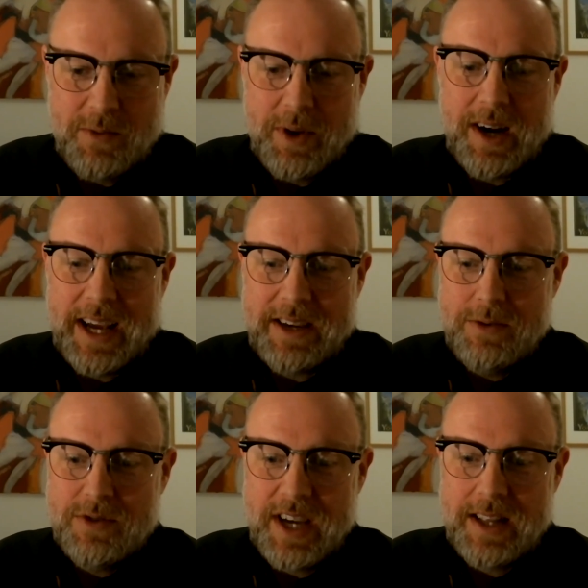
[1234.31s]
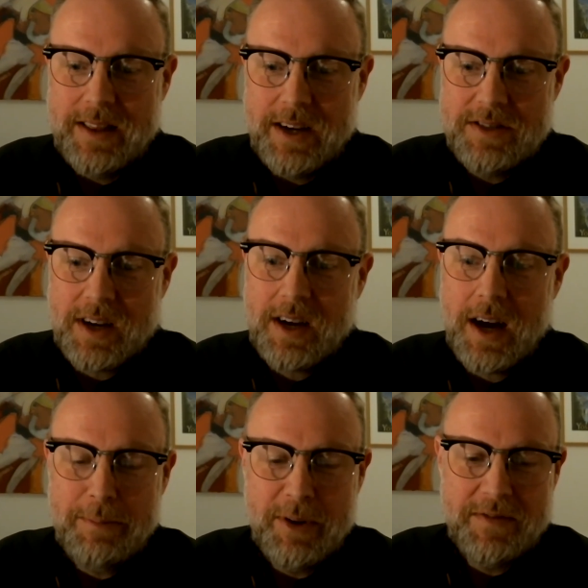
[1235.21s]
Where, like you said, there's a
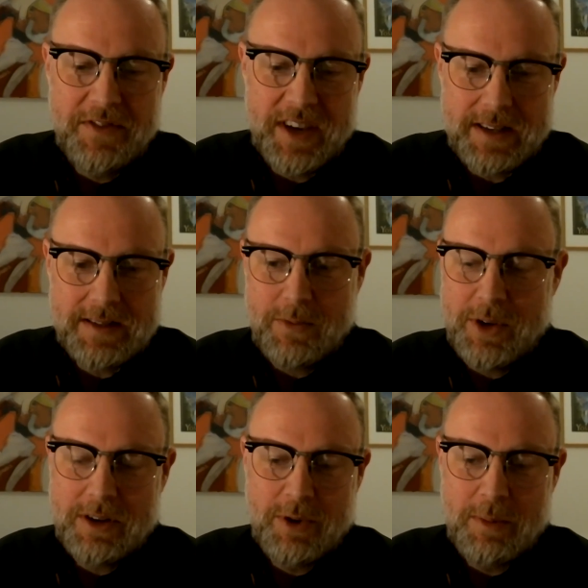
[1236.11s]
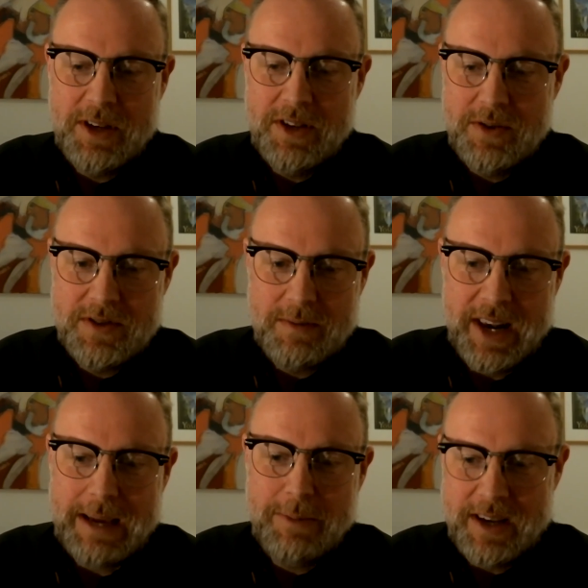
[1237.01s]
couple of things that we could probably use some
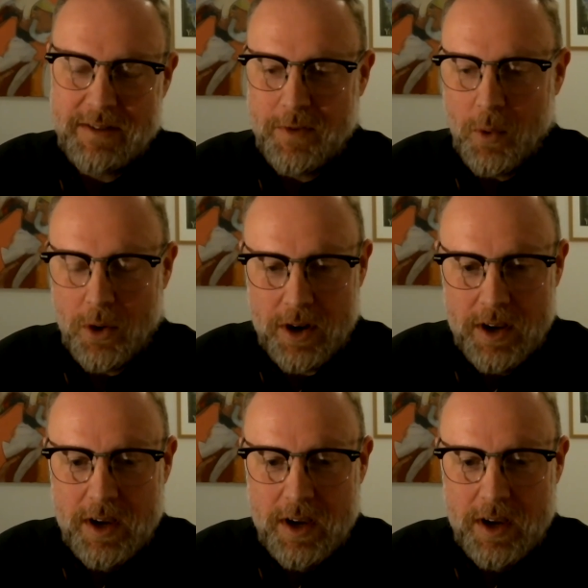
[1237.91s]
labeling for,